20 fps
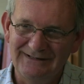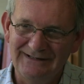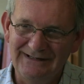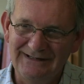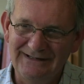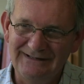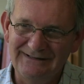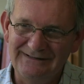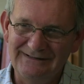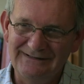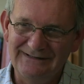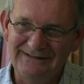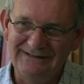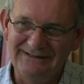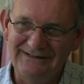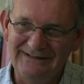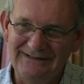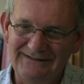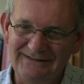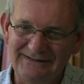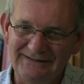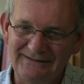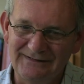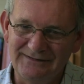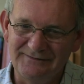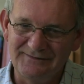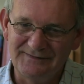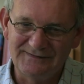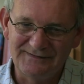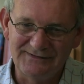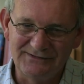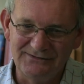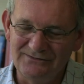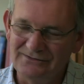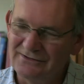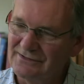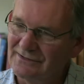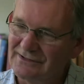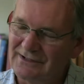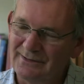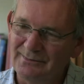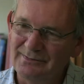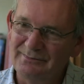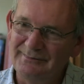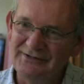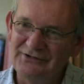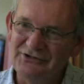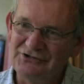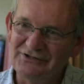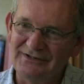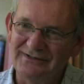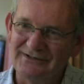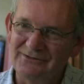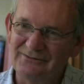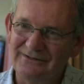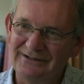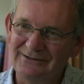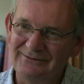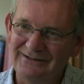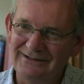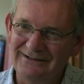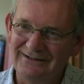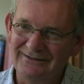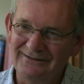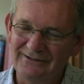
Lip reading: And I think those two can complement each other quite well.